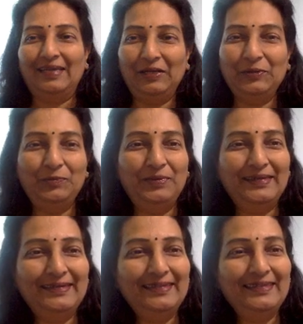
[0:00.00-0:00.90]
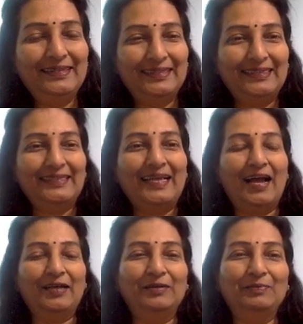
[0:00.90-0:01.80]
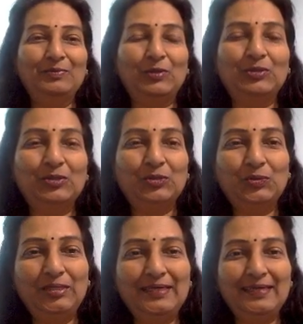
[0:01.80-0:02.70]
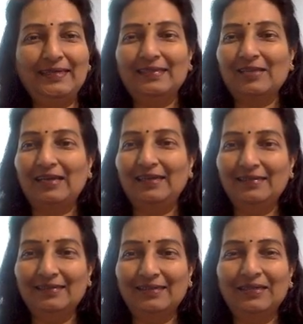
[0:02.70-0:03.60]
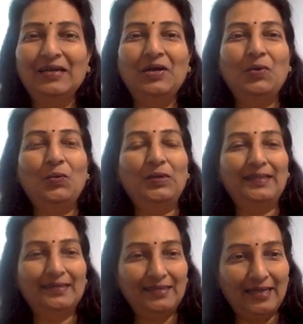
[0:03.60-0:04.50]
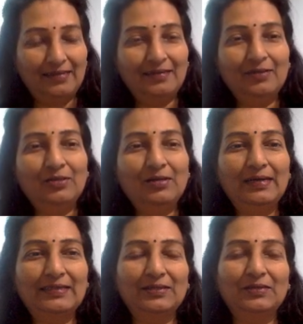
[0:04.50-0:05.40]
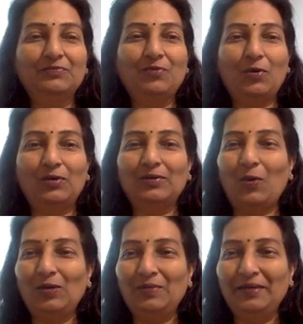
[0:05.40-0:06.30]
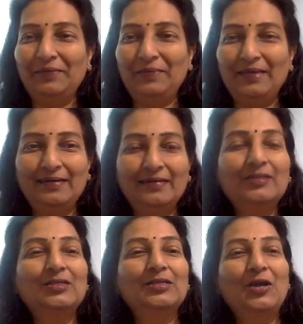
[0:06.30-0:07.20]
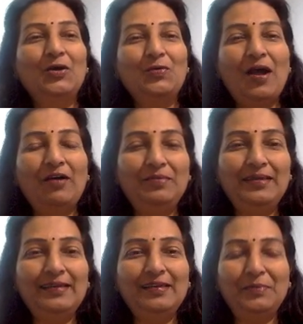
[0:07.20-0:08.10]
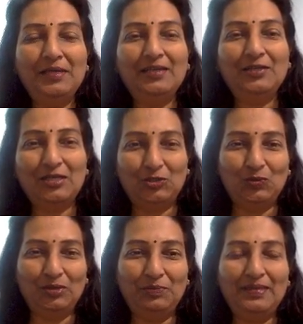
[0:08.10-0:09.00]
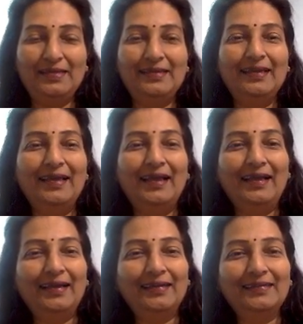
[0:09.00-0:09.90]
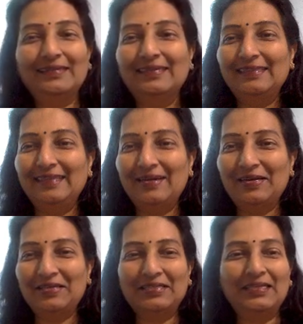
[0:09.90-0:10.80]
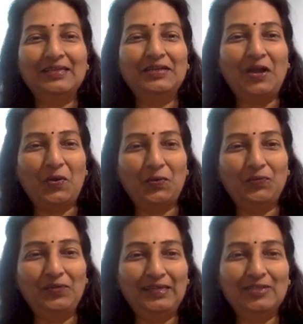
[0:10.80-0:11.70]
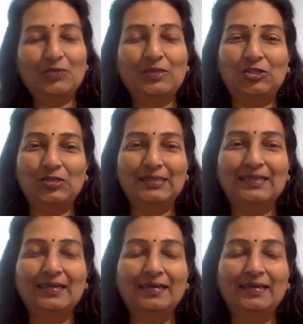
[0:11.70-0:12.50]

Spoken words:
Hello, parents. I am Dr. Sonia S. Kanitkar with yet another lesson for all my parents who have been keeping in touch with me, and they are asking now various questions